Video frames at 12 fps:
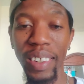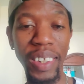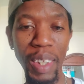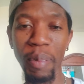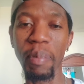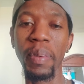
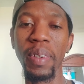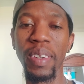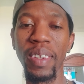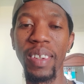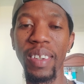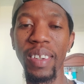Simple.
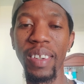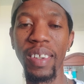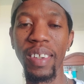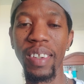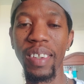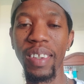
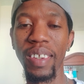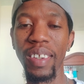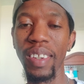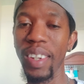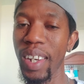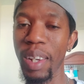
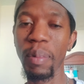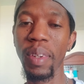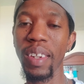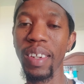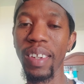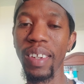You know what I
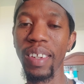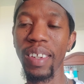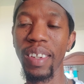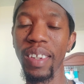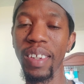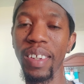mean?
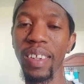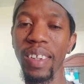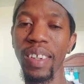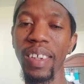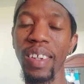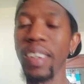
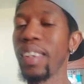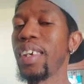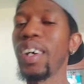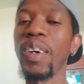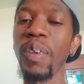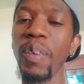
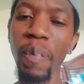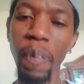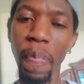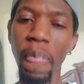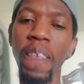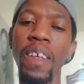Yo,
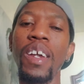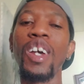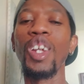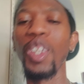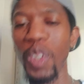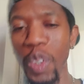
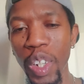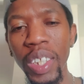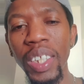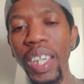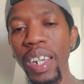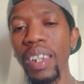do the
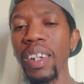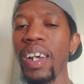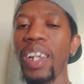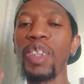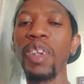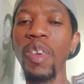thing
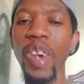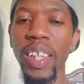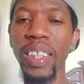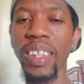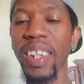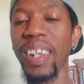and do the
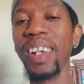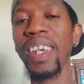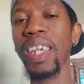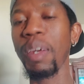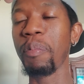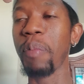right thing.
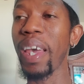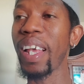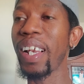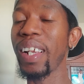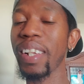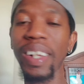Click the
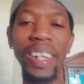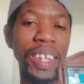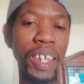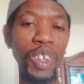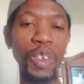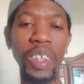bell,
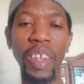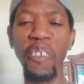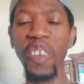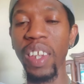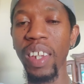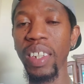click the
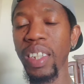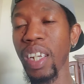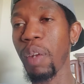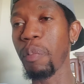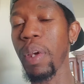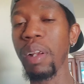
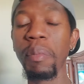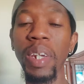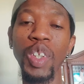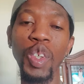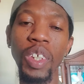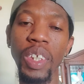notification bell,
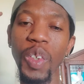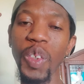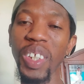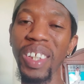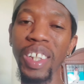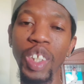make sure so
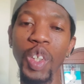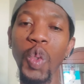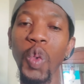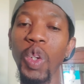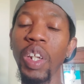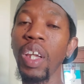you stay
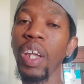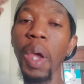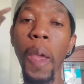tuned.